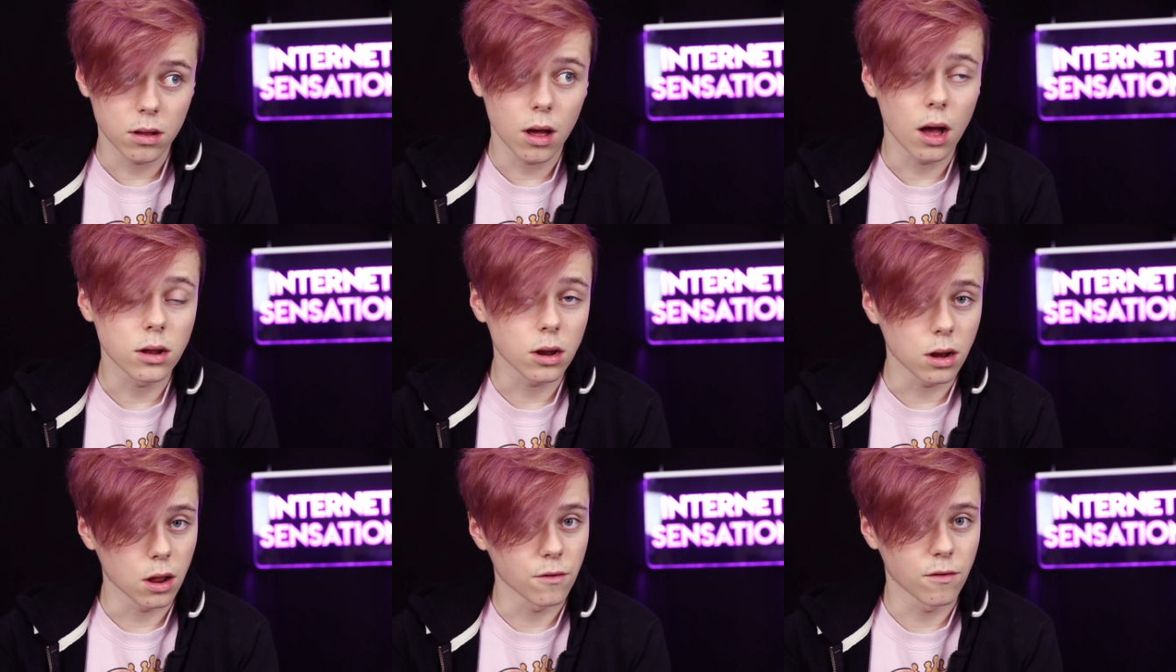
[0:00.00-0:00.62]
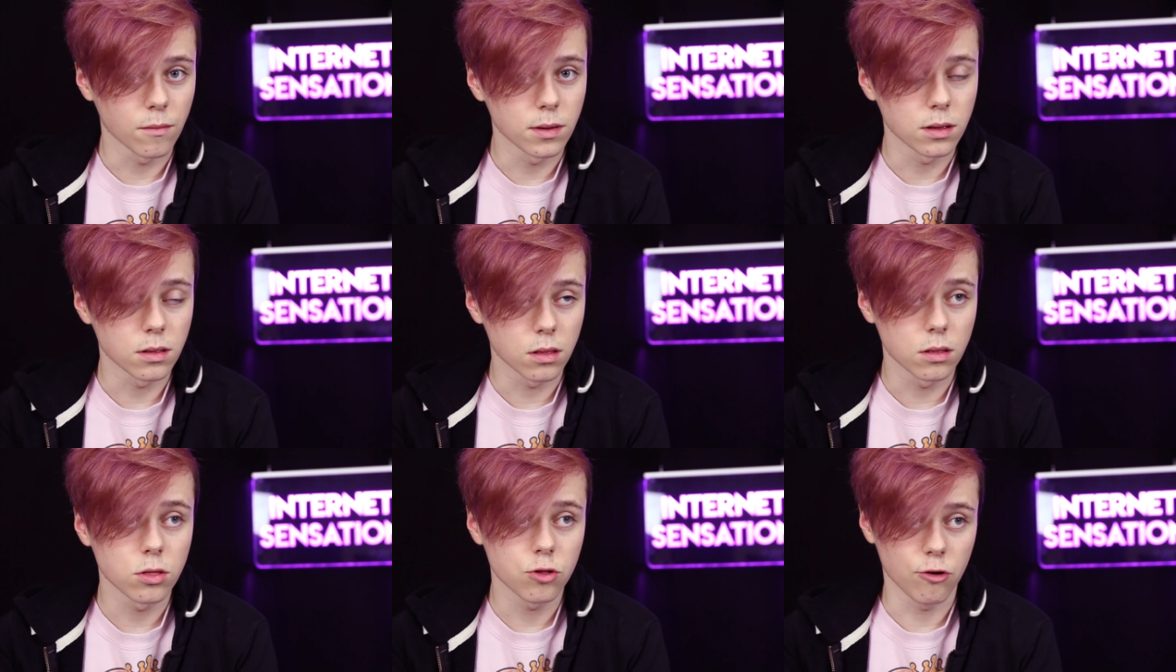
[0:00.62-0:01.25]
I don't know if I'll be
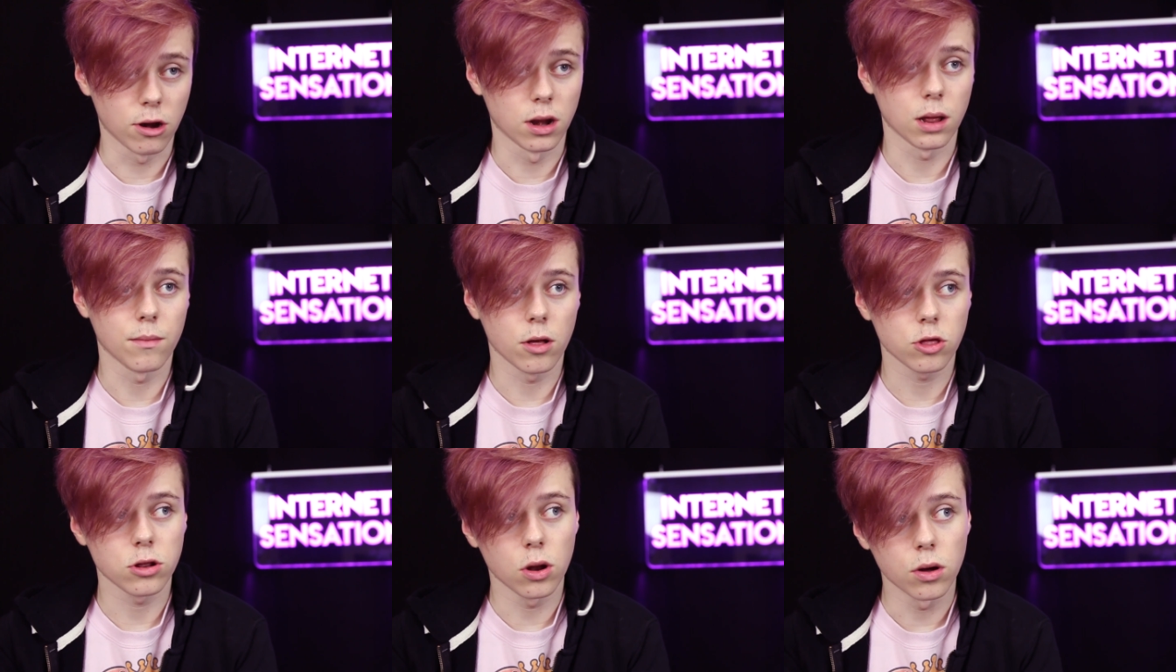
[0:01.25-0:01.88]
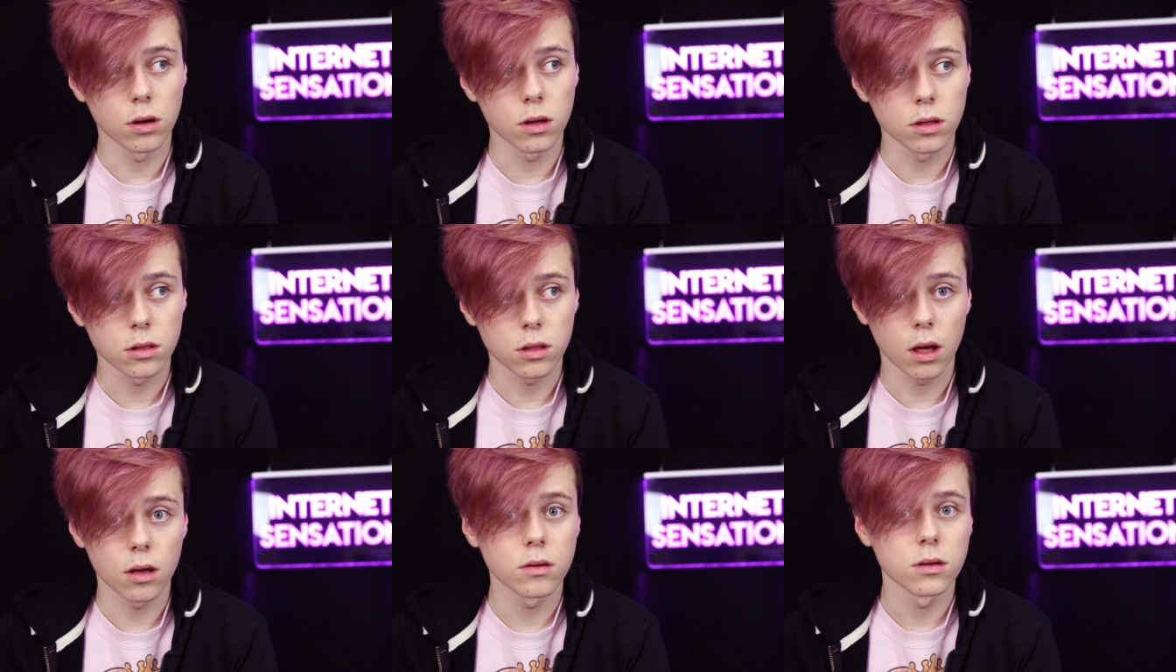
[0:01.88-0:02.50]
trending much longer,
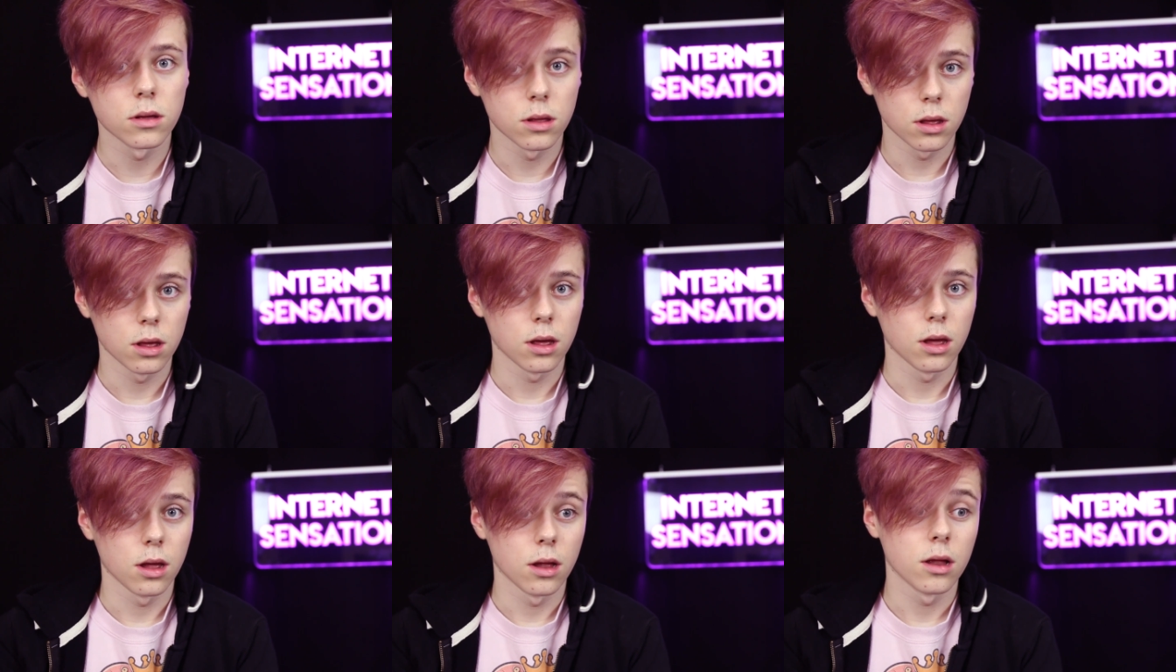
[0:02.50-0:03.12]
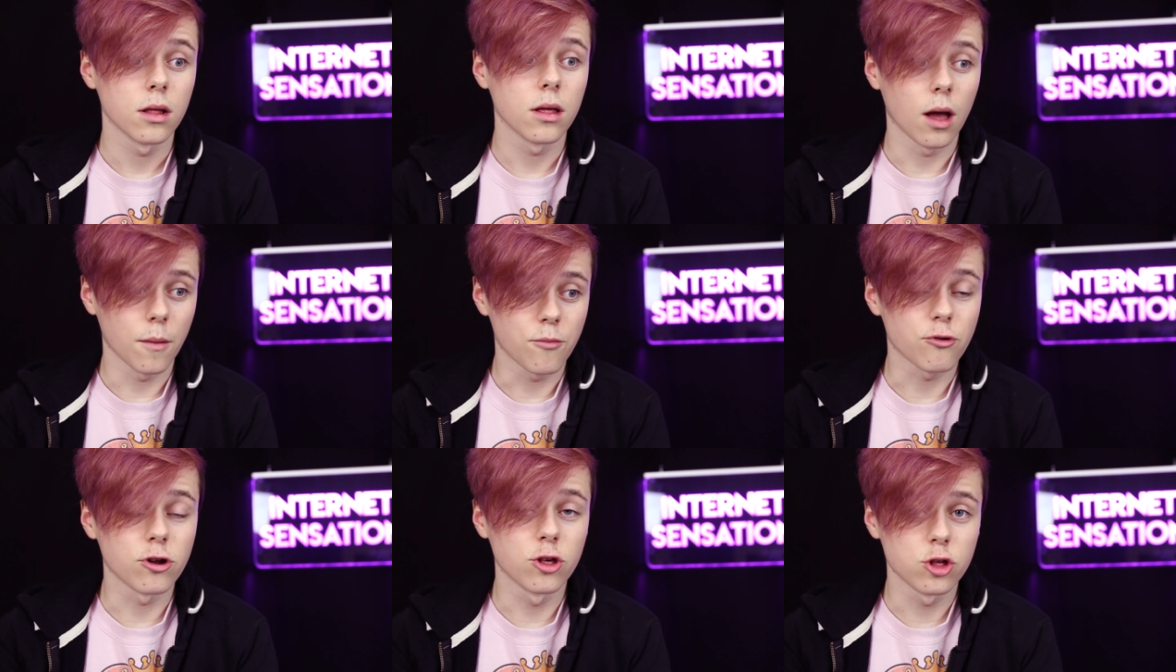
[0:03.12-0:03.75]
so I
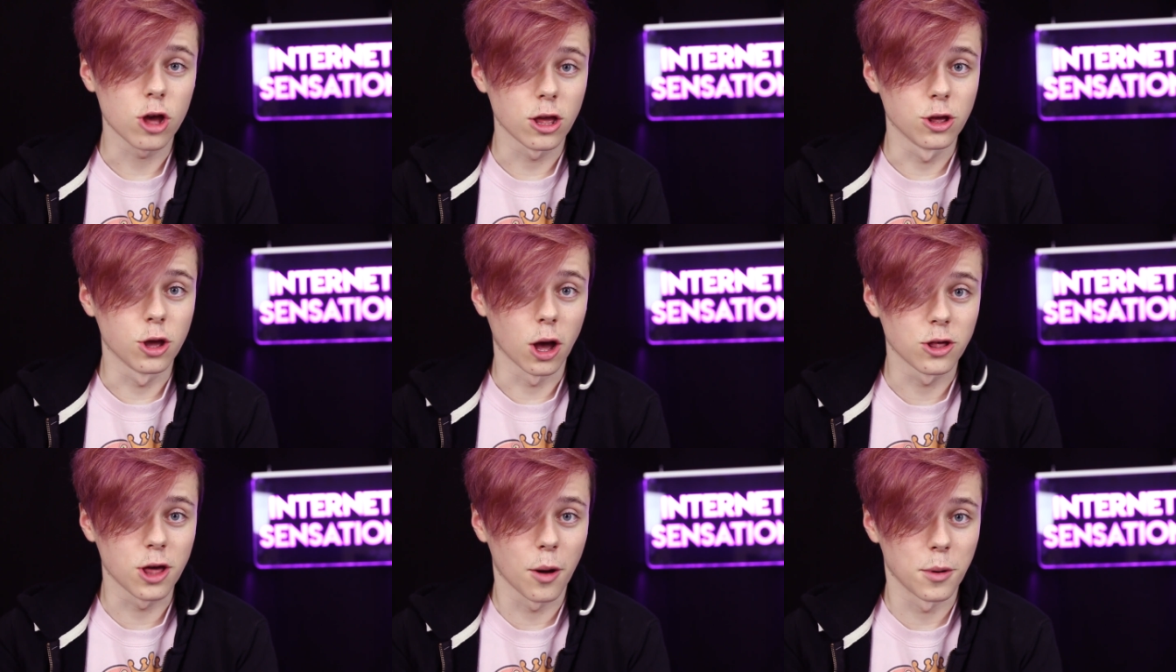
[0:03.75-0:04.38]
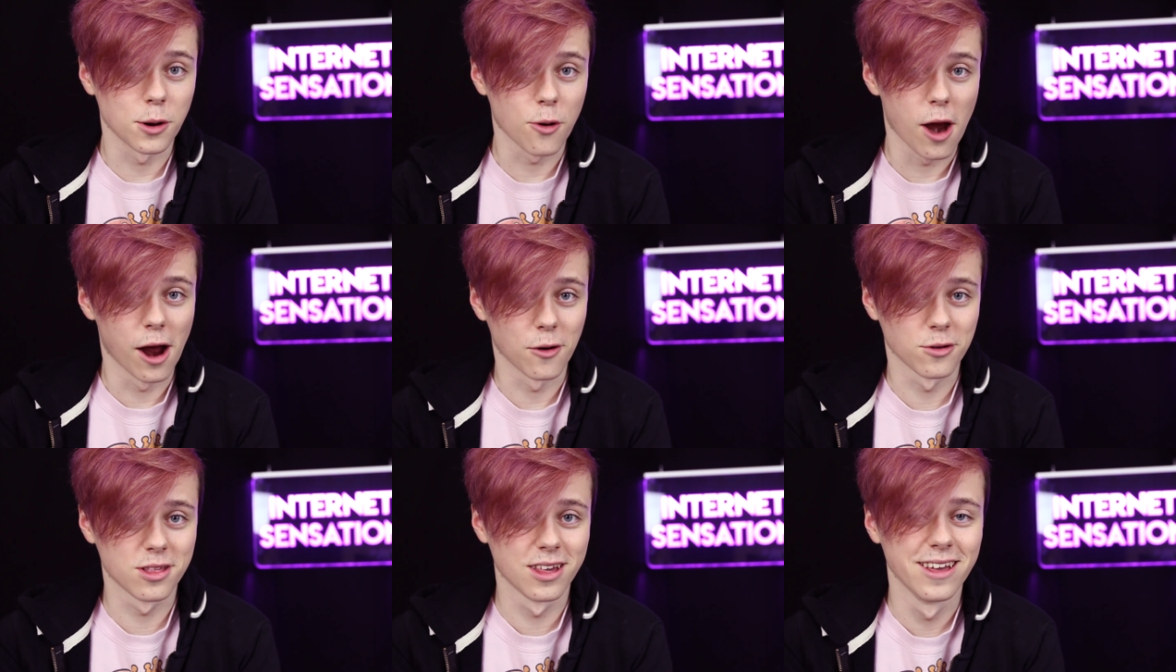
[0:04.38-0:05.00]
appreciate you guys coming
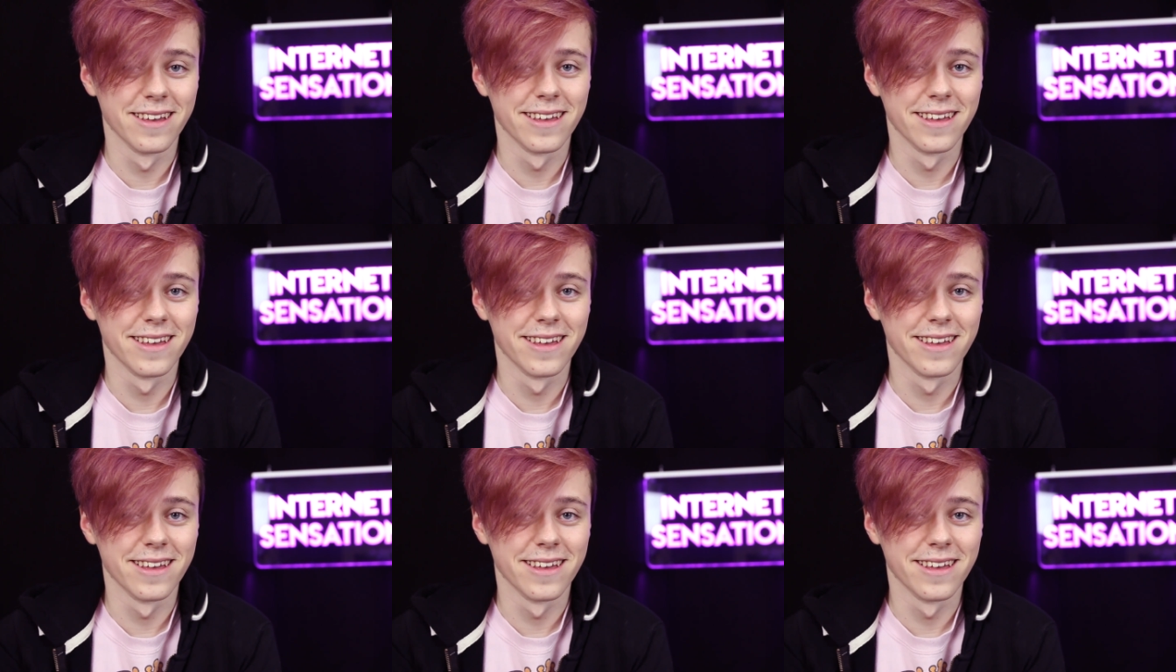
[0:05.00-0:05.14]
around.